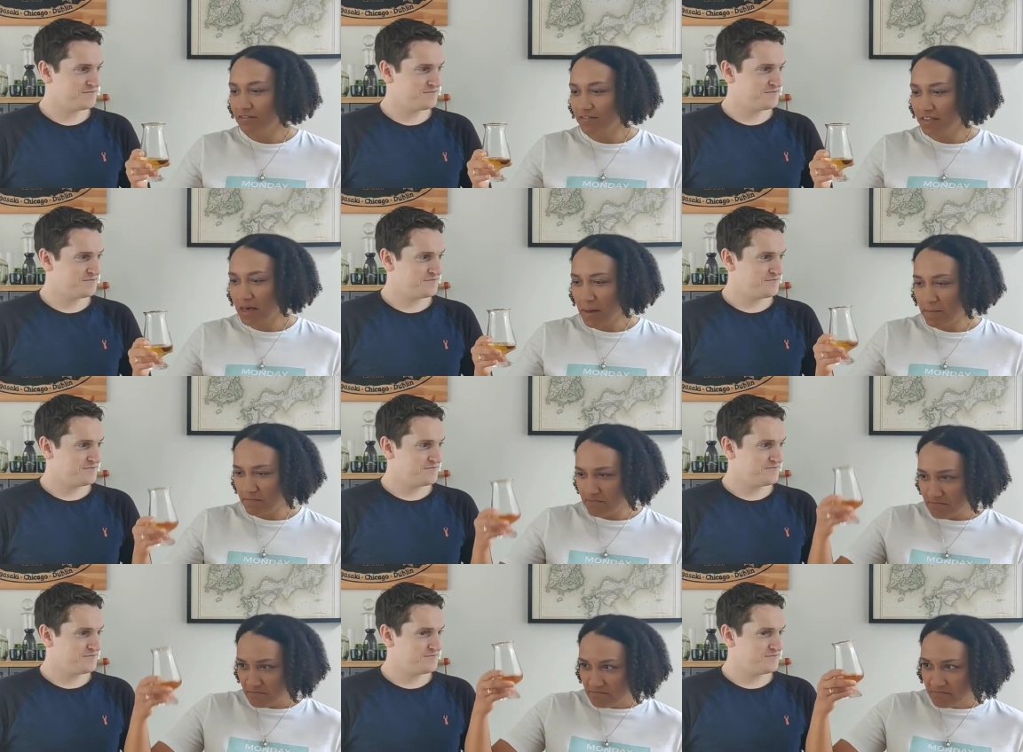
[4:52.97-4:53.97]
Speaker 1: of them.
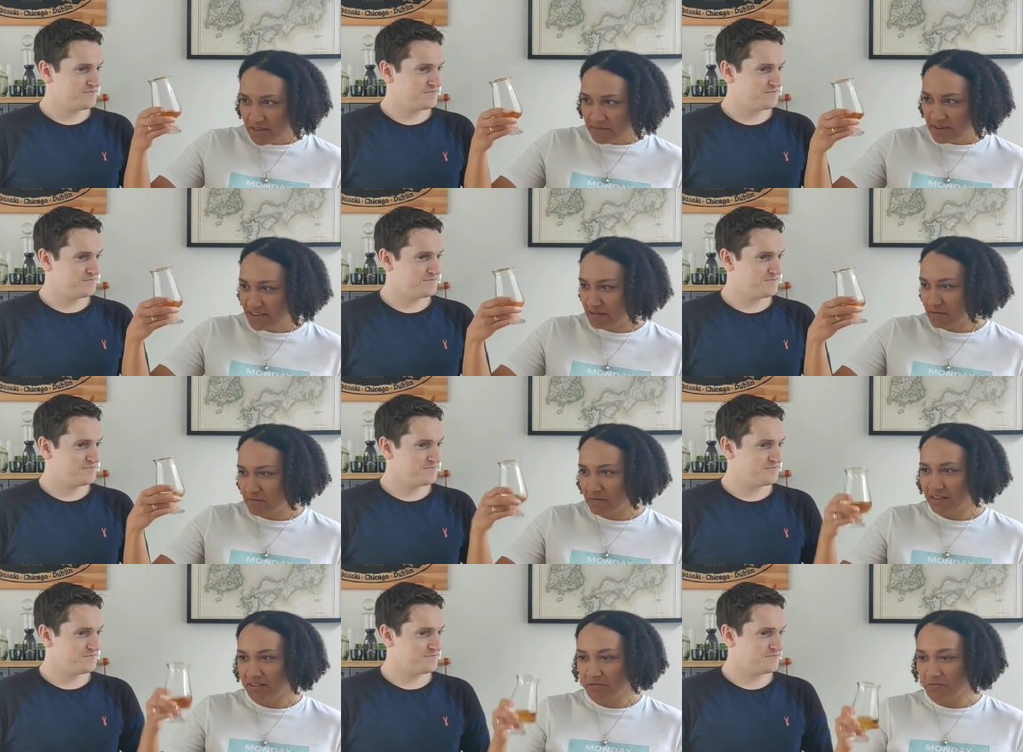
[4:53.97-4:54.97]
Maybe I'm
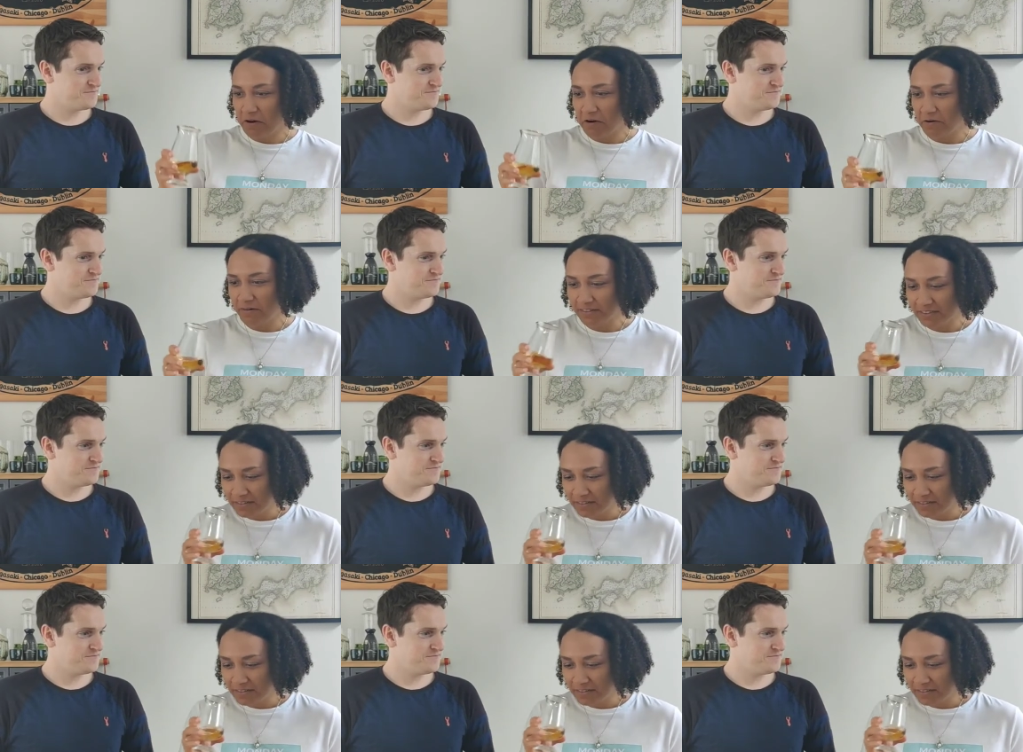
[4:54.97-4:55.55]
in the road.